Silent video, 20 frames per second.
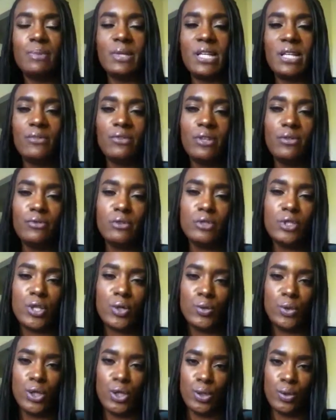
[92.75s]
But even if you
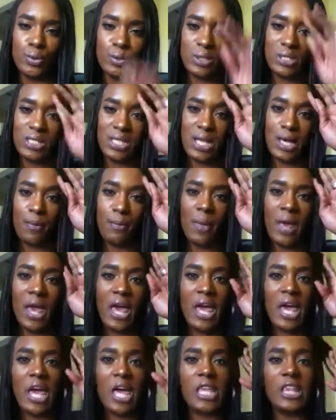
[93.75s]
don't use them,
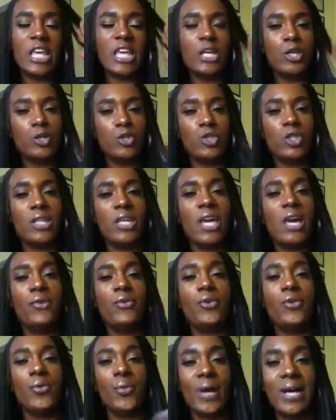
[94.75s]
they usually
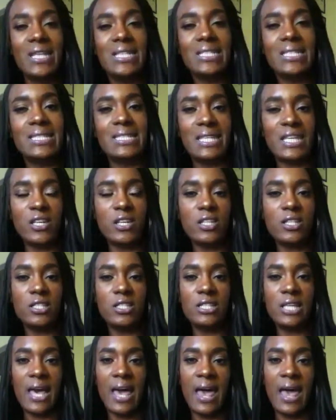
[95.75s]
have great
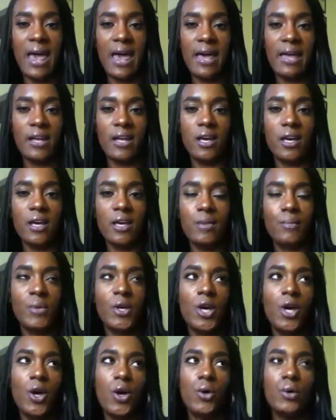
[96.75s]
deals and
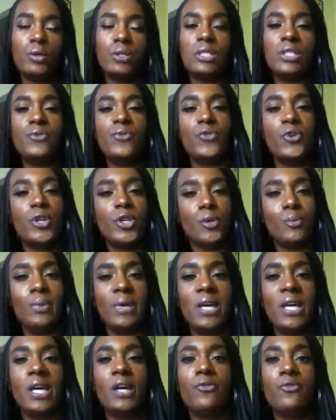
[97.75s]
codes for you
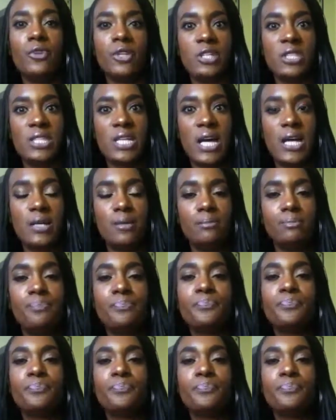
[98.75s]
being a first time